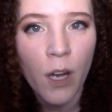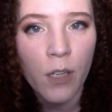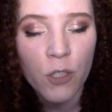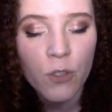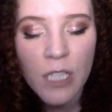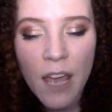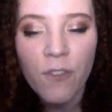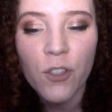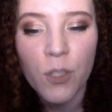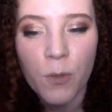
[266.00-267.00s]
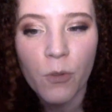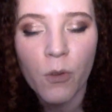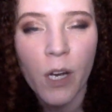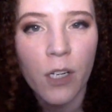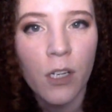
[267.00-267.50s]
you never should be
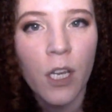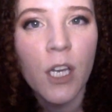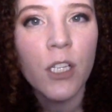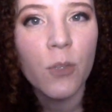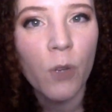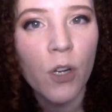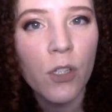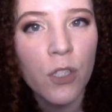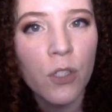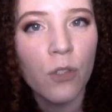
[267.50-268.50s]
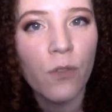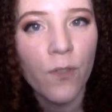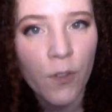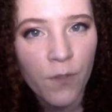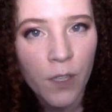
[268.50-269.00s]
required to rehearse nude
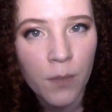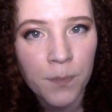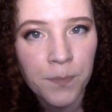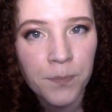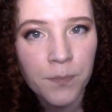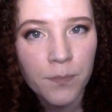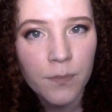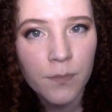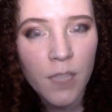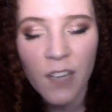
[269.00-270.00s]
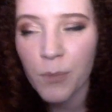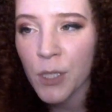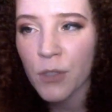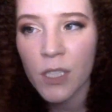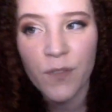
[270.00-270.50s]
for film. I've
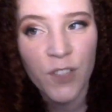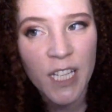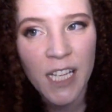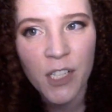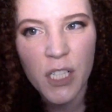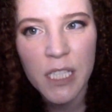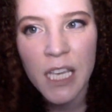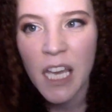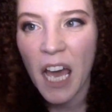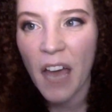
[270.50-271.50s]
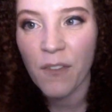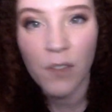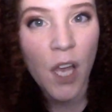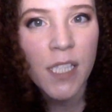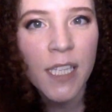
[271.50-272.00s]
been doing this for 10 years. I've
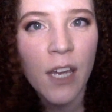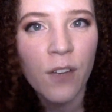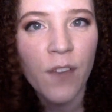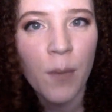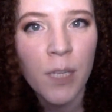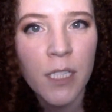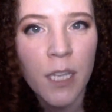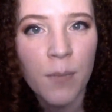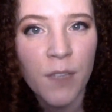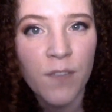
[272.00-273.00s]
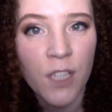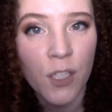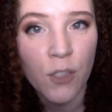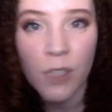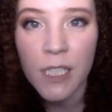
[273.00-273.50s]
lost count of how many times I've
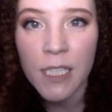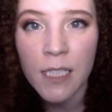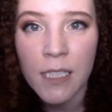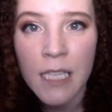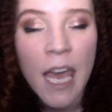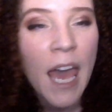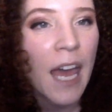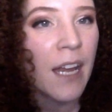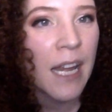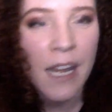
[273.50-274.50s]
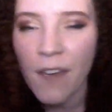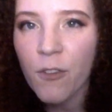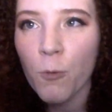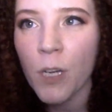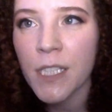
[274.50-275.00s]
done nude scenes.
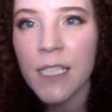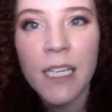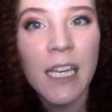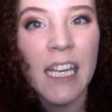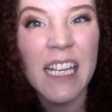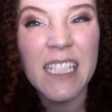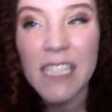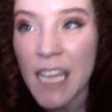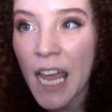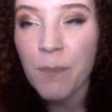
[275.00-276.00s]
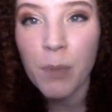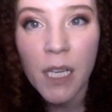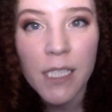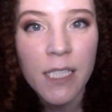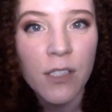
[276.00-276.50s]
Never once in 10
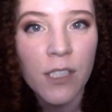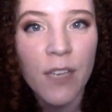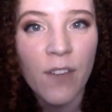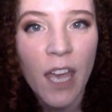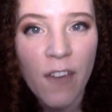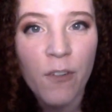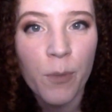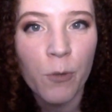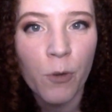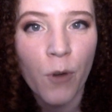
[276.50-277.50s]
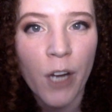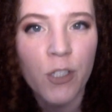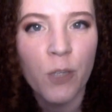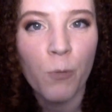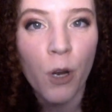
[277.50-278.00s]
plus years have I ever been required
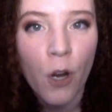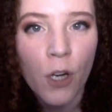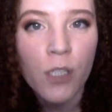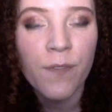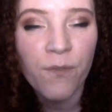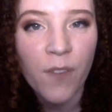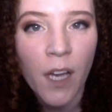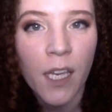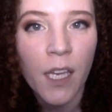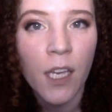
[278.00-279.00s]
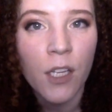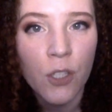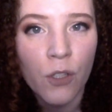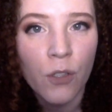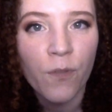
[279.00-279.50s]
to rehearse fucking
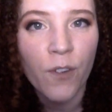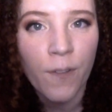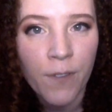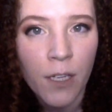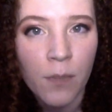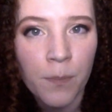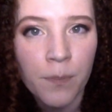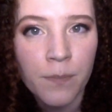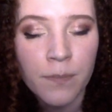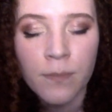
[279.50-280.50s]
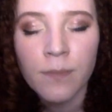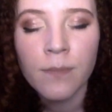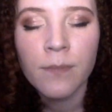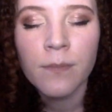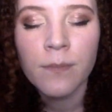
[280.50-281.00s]
nude for film.
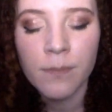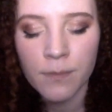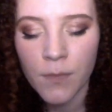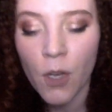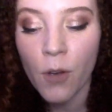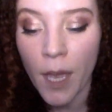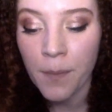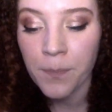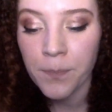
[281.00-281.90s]
Okay.